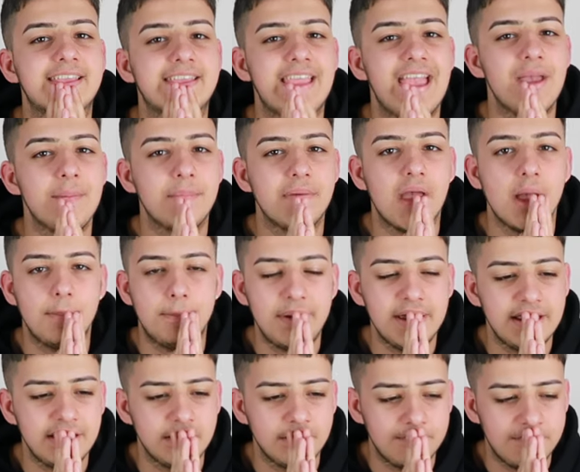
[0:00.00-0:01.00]
get me a
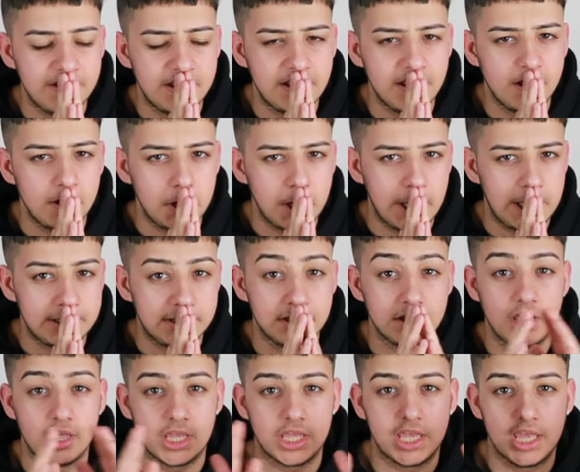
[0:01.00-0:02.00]
bit in the video, like, as
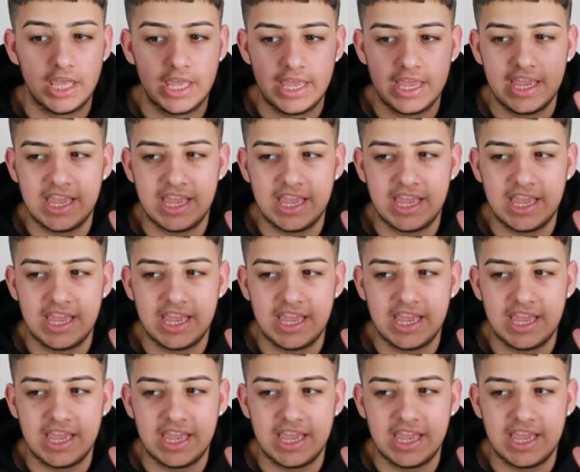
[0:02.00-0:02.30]
in, like,